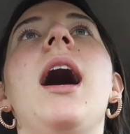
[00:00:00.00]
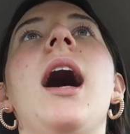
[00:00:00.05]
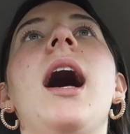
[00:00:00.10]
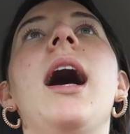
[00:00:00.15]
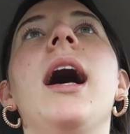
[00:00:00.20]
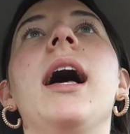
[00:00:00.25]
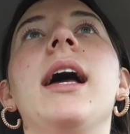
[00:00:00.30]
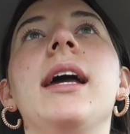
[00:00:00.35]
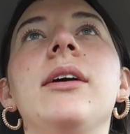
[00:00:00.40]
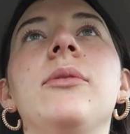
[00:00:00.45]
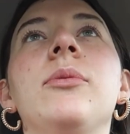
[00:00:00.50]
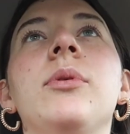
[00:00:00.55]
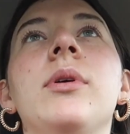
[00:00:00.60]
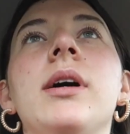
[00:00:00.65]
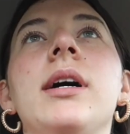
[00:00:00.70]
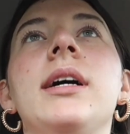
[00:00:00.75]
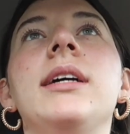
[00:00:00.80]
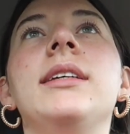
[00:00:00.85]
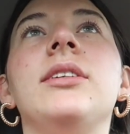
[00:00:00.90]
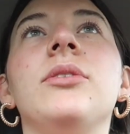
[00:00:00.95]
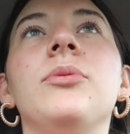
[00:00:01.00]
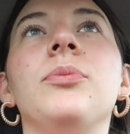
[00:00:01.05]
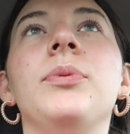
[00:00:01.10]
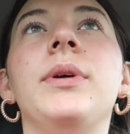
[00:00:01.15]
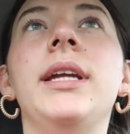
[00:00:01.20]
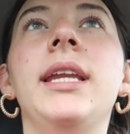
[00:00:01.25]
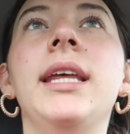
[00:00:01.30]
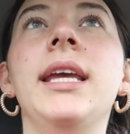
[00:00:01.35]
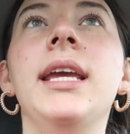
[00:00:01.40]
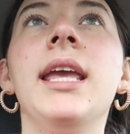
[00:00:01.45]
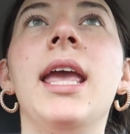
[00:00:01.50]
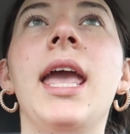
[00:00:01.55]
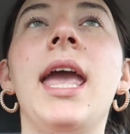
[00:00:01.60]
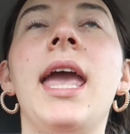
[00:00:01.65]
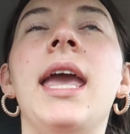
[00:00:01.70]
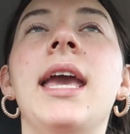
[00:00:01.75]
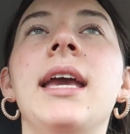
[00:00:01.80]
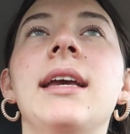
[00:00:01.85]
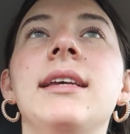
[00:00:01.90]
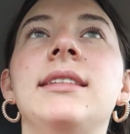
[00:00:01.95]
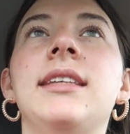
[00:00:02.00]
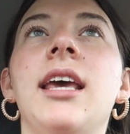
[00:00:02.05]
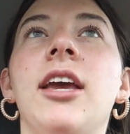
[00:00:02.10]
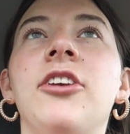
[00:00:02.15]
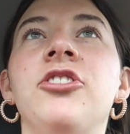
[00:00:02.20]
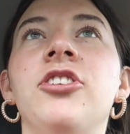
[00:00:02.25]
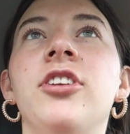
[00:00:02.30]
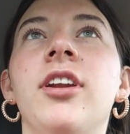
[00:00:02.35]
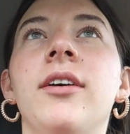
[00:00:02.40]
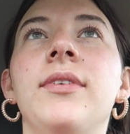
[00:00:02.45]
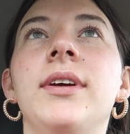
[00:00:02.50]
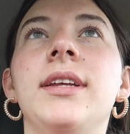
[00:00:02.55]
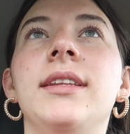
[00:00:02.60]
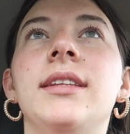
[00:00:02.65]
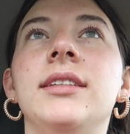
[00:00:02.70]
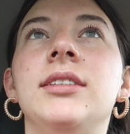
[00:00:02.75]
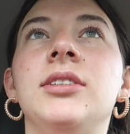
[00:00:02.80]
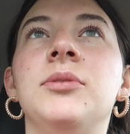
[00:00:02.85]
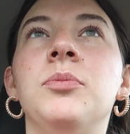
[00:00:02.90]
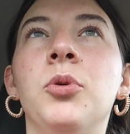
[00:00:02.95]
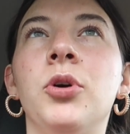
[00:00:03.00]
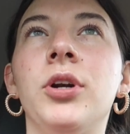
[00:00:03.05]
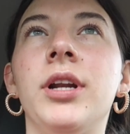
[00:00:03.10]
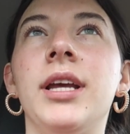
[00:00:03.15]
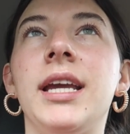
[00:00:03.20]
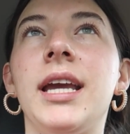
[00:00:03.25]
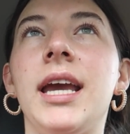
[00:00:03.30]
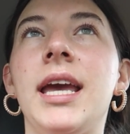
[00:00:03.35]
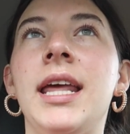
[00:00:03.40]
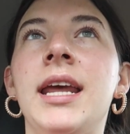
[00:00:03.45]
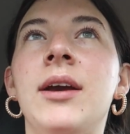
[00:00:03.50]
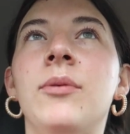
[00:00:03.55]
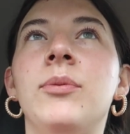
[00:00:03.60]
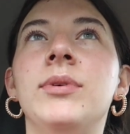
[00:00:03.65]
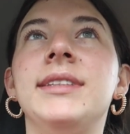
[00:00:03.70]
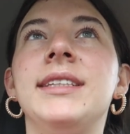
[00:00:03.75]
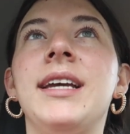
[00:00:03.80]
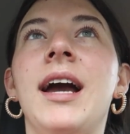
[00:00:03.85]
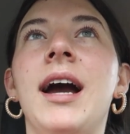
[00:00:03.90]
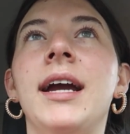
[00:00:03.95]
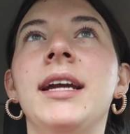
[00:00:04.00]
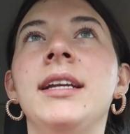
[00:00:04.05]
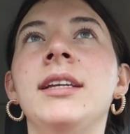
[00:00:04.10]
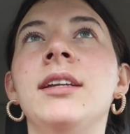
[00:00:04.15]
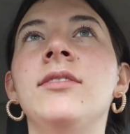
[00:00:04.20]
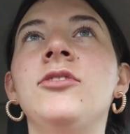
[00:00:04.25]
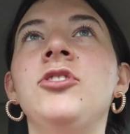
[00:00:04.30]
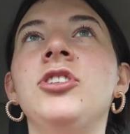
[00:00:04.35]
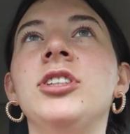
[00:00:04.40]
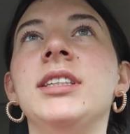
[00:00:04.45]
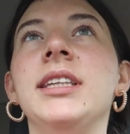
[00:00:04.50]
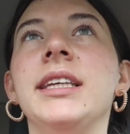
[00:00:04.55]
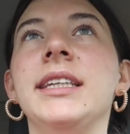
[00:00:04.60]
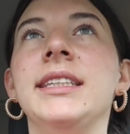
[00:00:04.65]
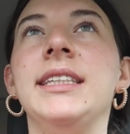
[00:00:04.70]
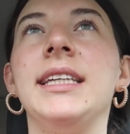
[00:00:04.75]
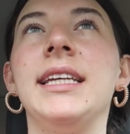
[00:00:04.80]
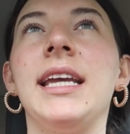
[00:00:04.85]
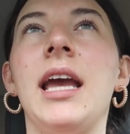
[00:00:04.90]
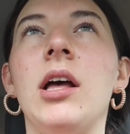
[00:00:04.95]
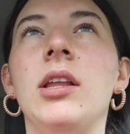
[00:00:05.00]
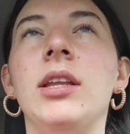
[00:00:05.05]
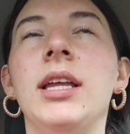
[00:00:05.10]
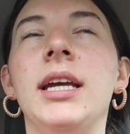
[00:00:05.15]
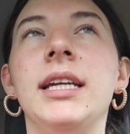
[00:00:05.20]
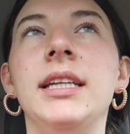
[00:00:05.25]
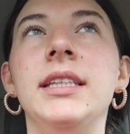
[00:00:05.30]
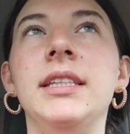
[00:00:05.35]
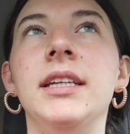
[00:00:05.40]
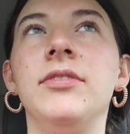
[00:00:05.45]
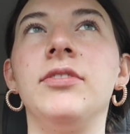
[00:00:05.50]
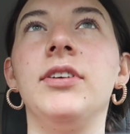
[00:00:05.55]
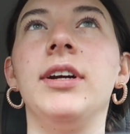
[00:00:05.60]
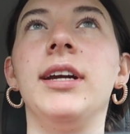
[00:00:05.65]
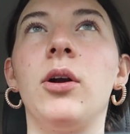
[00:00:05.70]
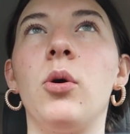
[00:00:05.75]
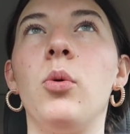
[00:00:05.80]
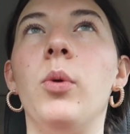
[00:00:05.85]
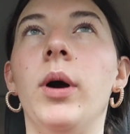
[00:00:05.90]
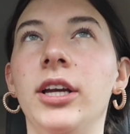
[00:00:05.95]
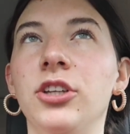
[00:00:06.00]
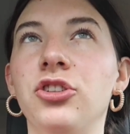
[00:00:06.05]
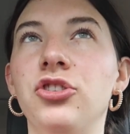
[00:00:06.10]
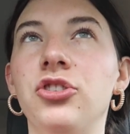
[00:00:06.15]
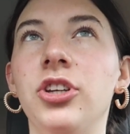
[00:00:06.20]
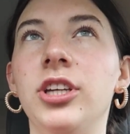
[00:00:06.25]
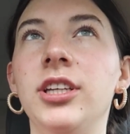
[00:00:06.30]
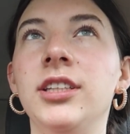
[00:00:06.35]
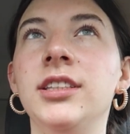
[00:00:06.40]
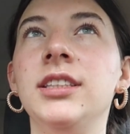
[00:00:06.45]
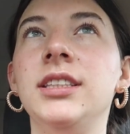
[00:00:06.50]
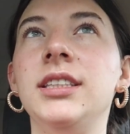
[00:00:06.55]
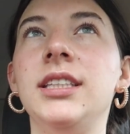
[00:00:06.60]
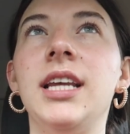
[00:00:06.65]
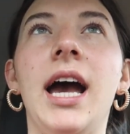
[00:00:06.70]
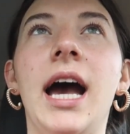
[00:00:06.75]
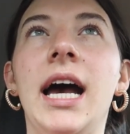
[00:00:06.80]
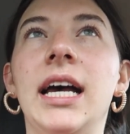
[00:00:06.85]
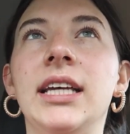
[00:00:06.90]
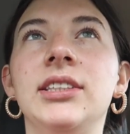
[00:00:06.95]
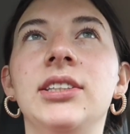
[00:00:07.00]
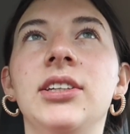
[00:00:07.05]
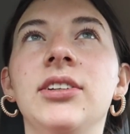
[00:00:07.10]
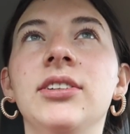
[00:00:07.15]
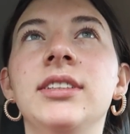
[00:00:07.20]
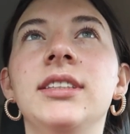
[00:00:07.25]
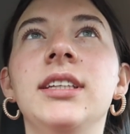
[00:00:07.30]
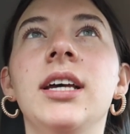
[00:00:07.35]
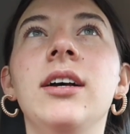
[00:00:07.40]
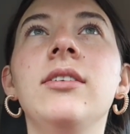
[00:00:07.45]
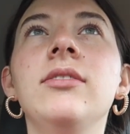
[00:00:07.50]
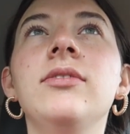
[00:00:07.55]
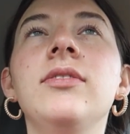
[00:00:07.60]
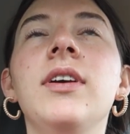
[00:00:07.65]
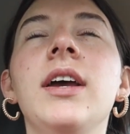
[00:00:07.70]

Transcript: I was reading a section of it this morning and it was kind of just listing out like different questions to ask yourself,